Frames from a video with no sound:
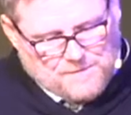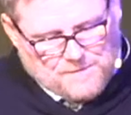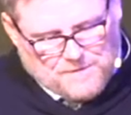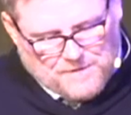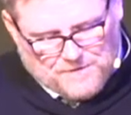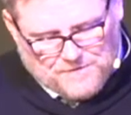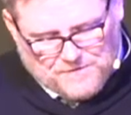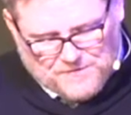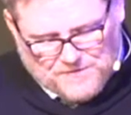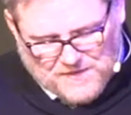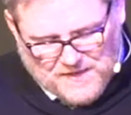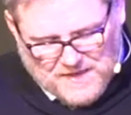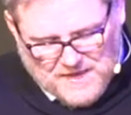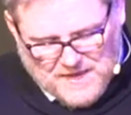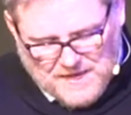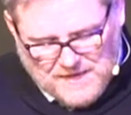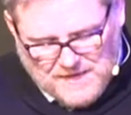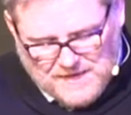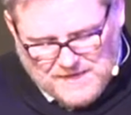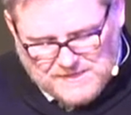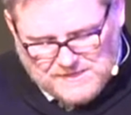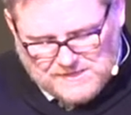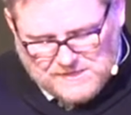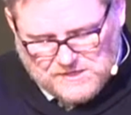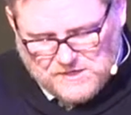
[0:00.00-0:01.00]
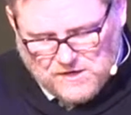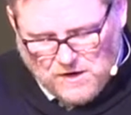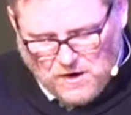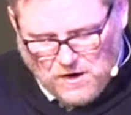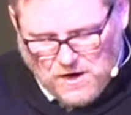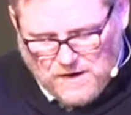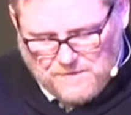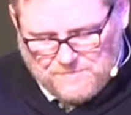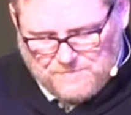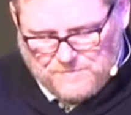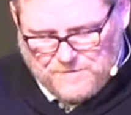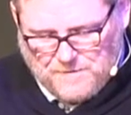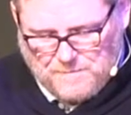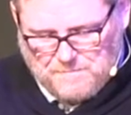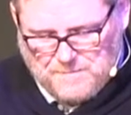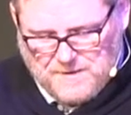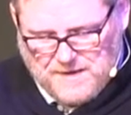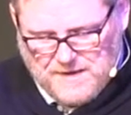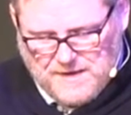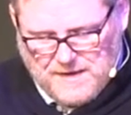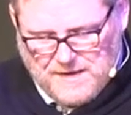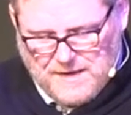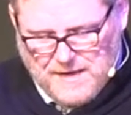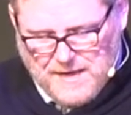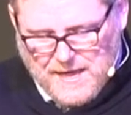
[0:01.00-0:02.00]
The thing is gone from
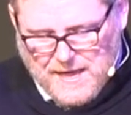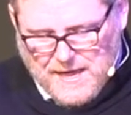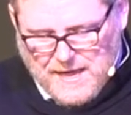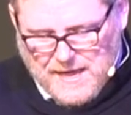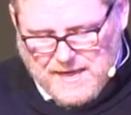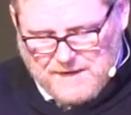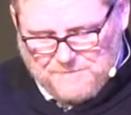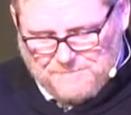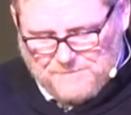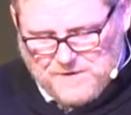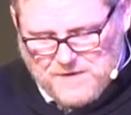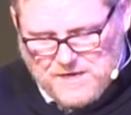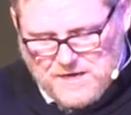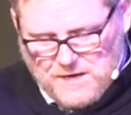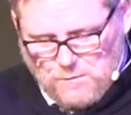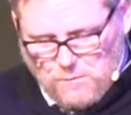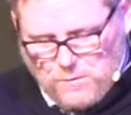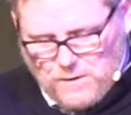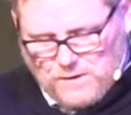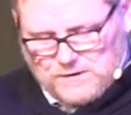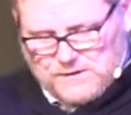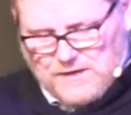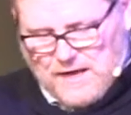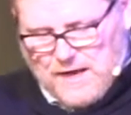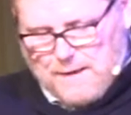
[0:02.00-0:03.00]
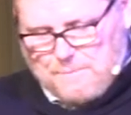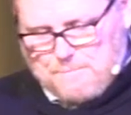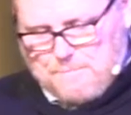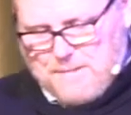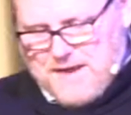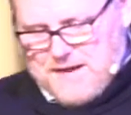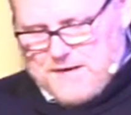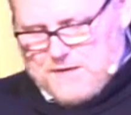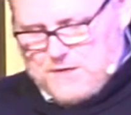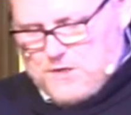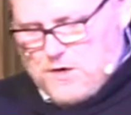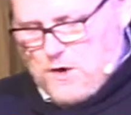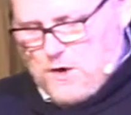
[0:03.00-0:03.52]
me. If ye will not make